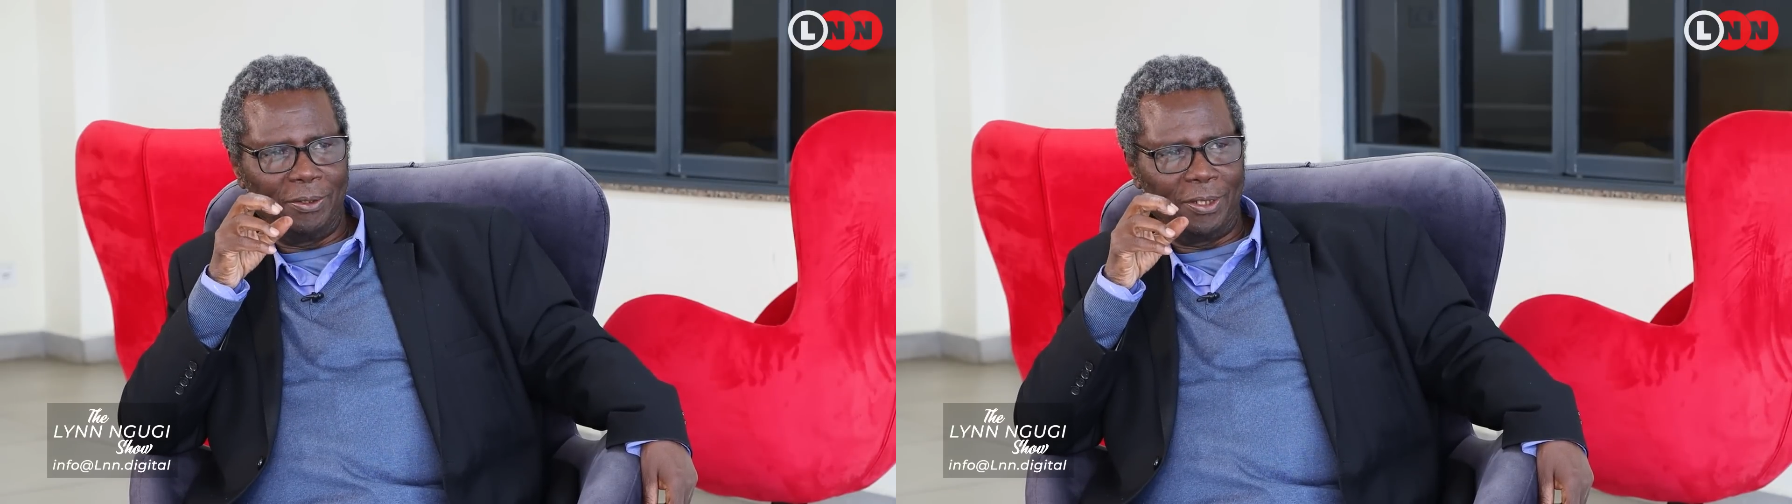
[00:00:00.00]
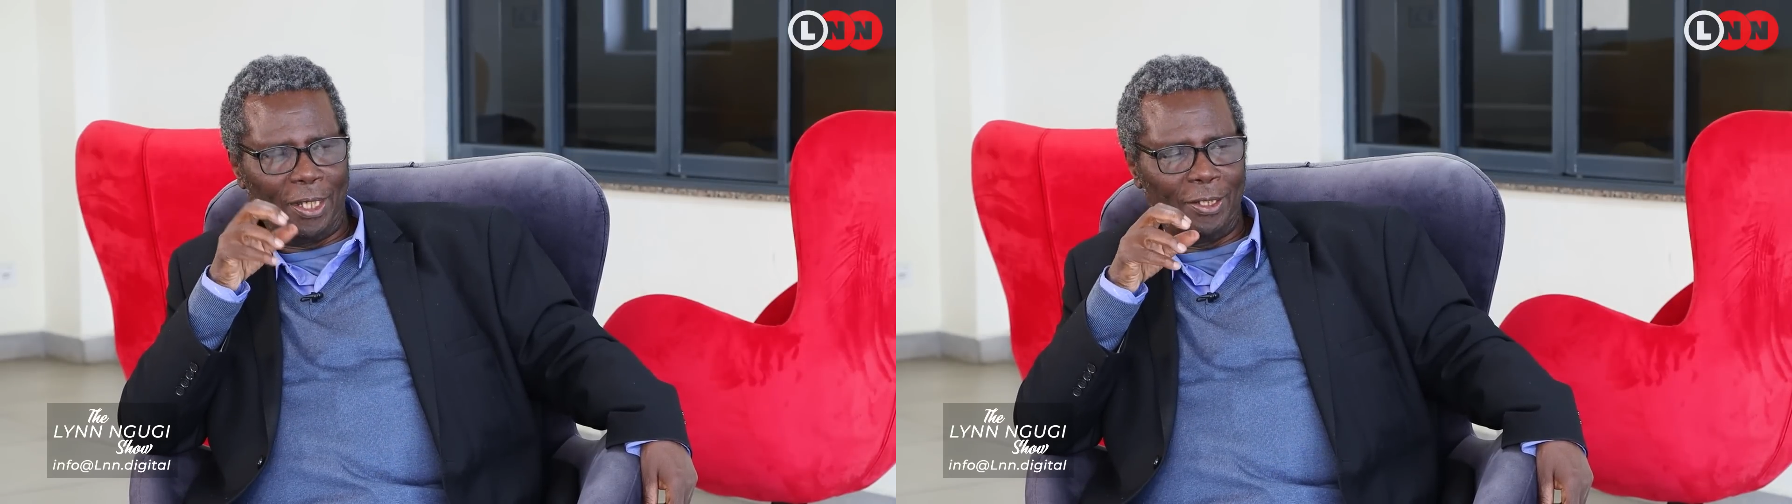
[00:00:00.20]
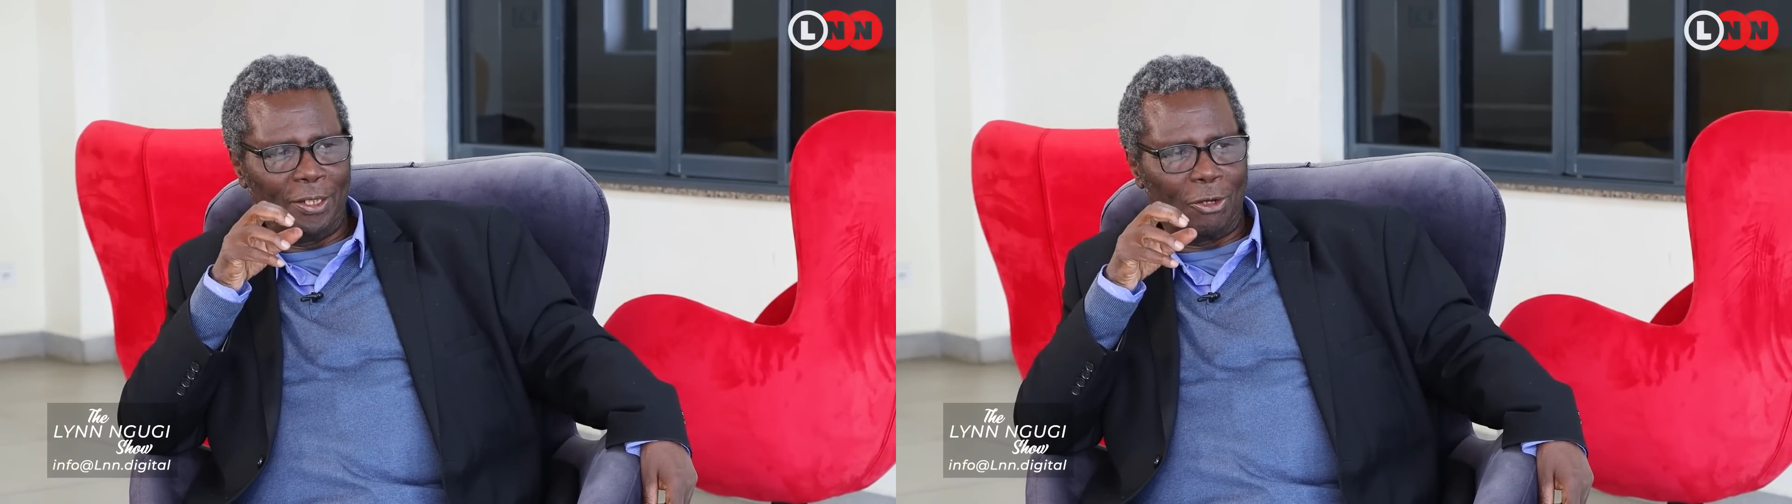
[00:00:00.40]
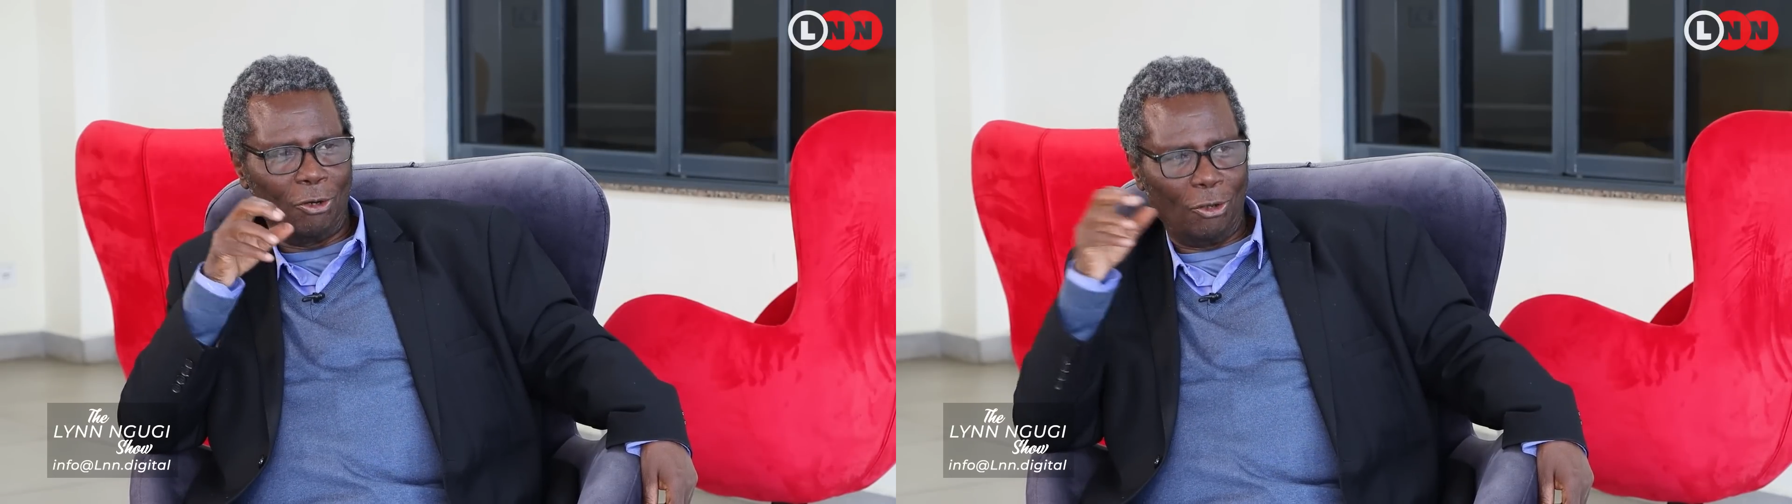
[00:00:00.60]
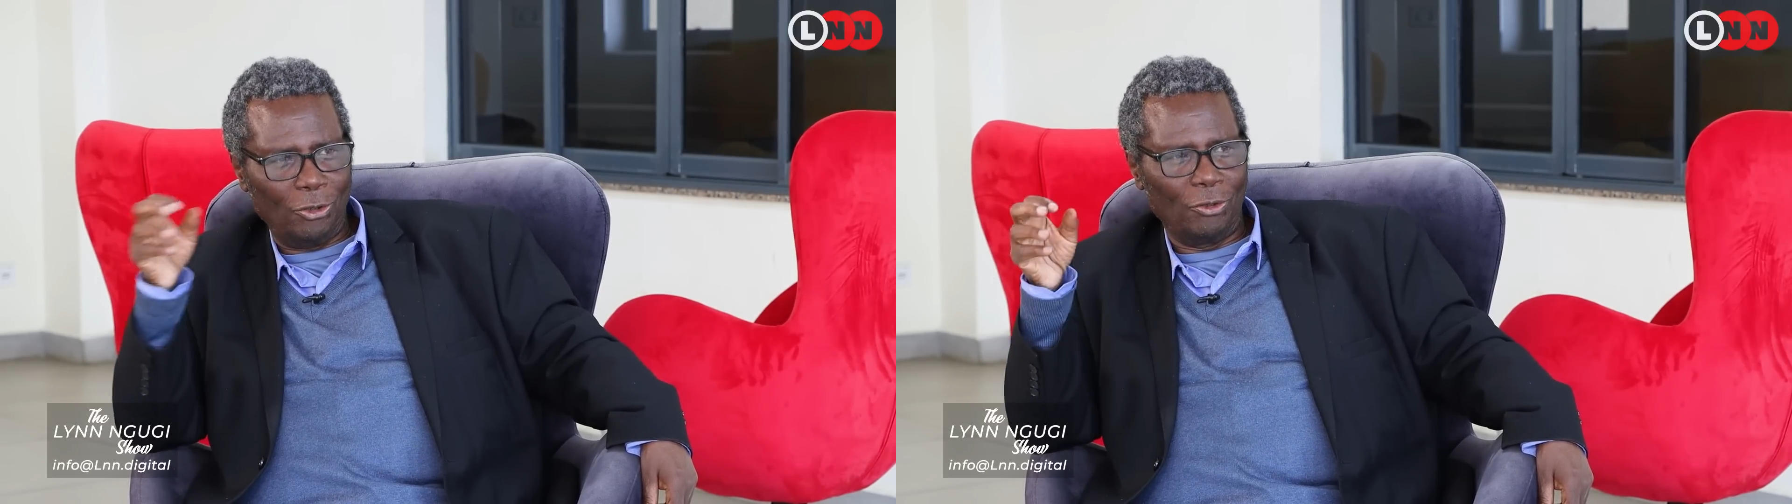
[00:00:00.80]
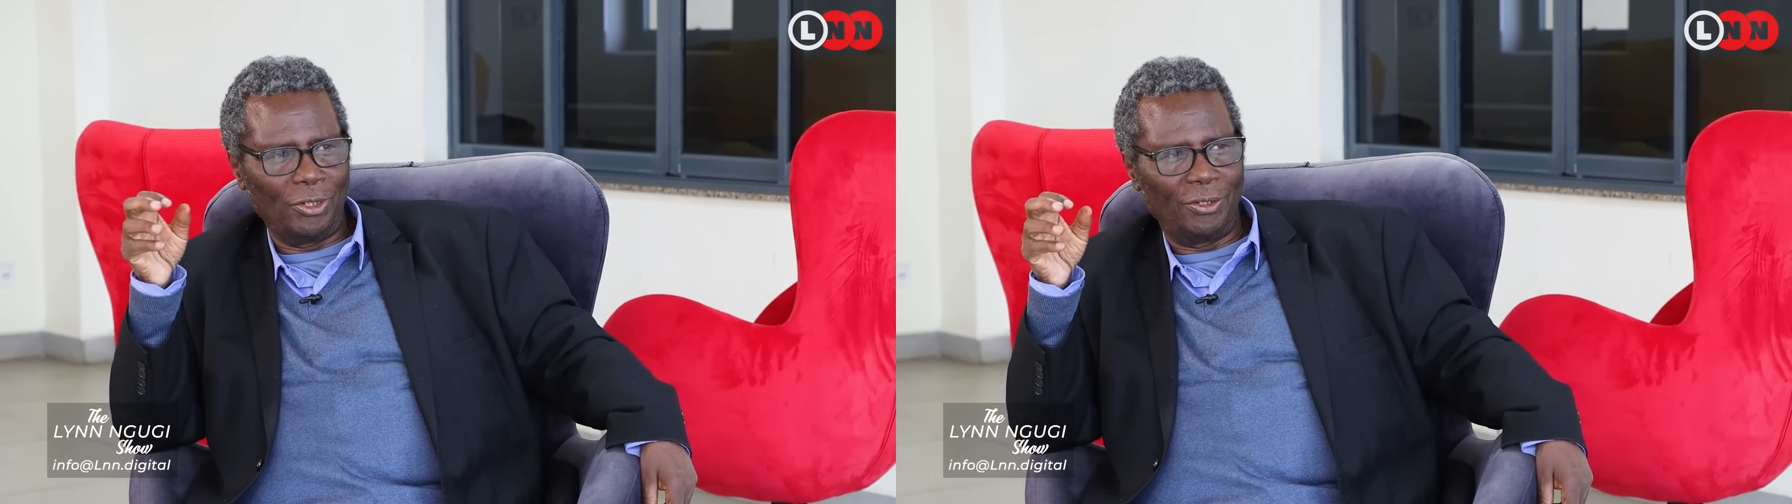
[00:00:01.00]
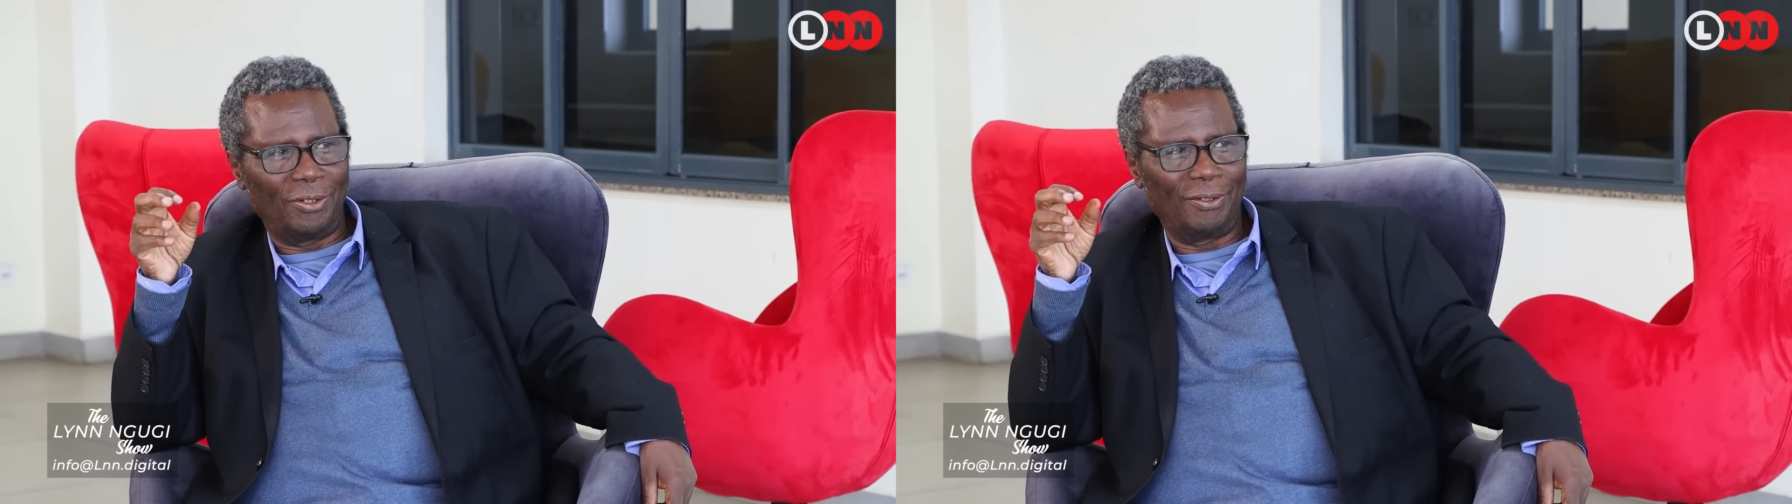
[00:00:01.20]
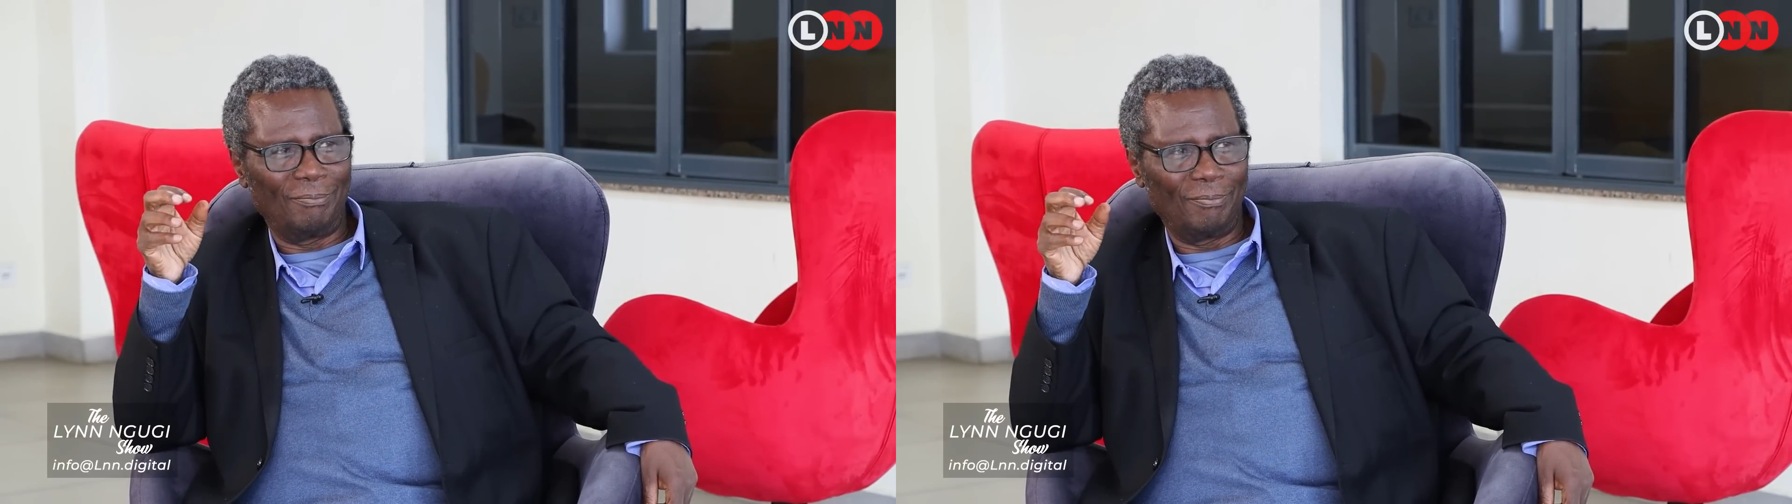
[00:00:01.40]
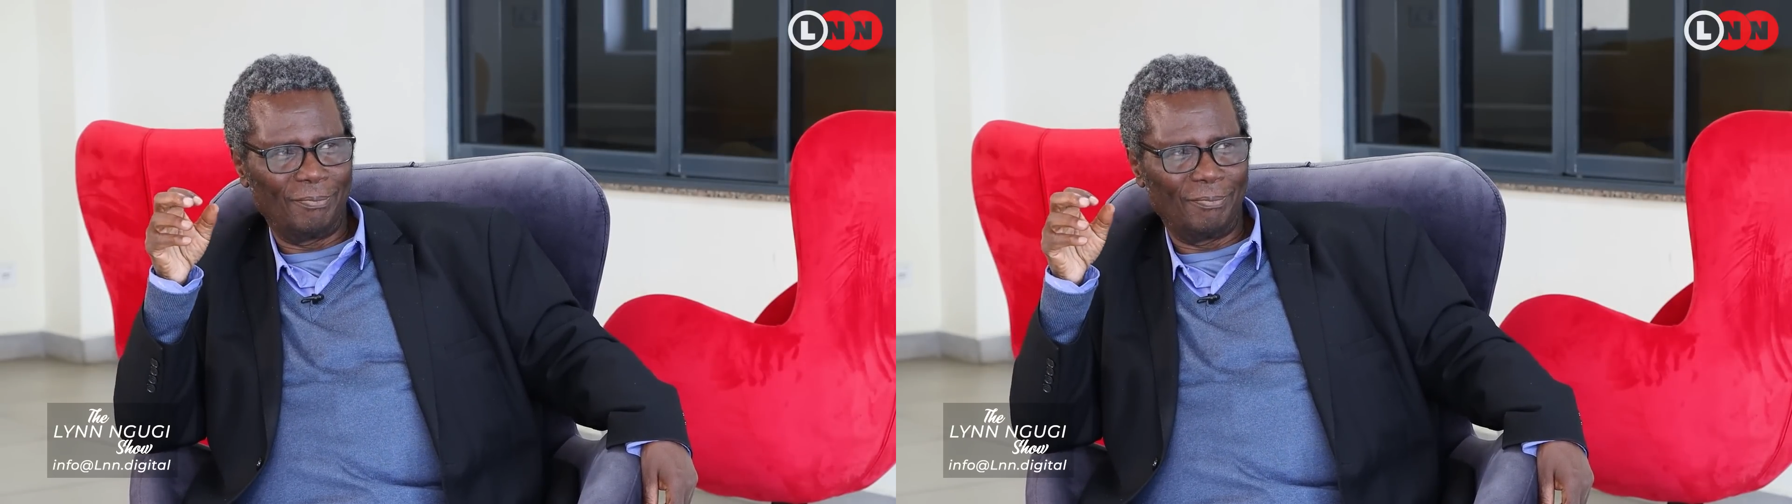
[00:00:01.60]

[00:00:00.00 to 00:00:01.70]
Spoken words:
telling the colonialists